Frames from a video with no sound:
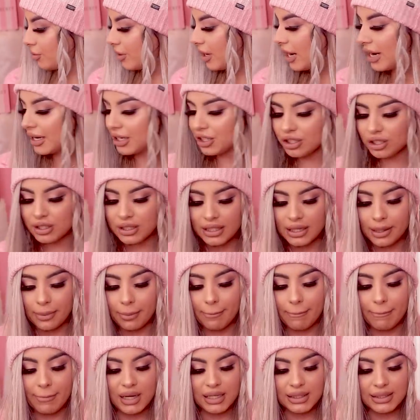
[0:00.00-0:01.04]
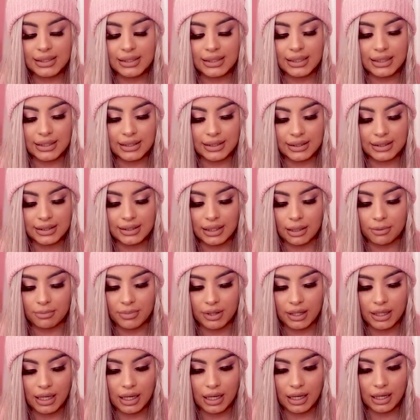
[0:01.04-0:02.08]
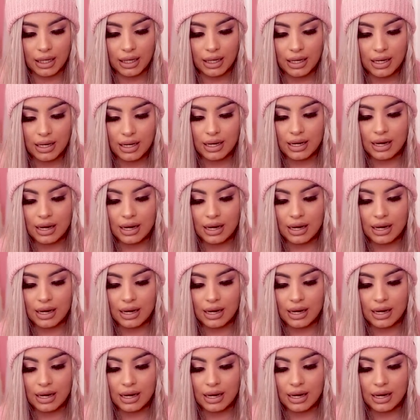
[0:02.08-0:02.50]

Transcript: we're actually missing something